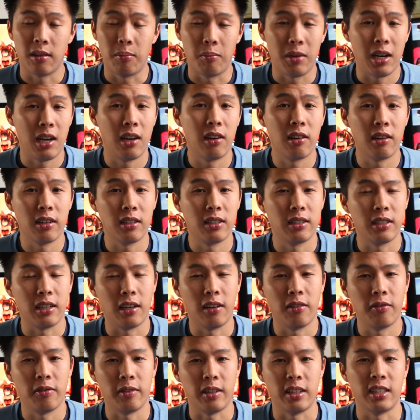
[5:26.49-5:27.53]
The monitor
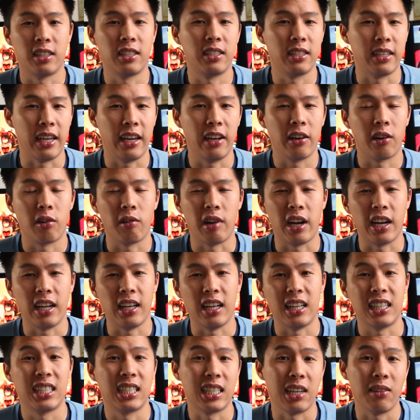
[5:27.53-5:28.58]
itself, it's stated
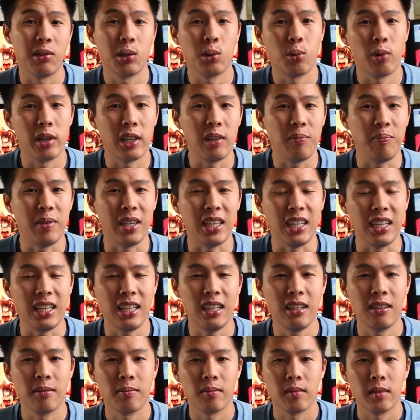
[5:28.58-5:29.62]
already, it's
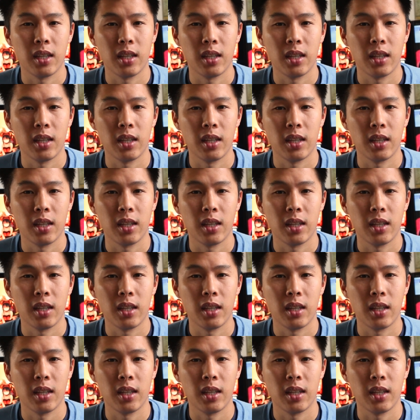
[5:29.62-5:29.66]
720p.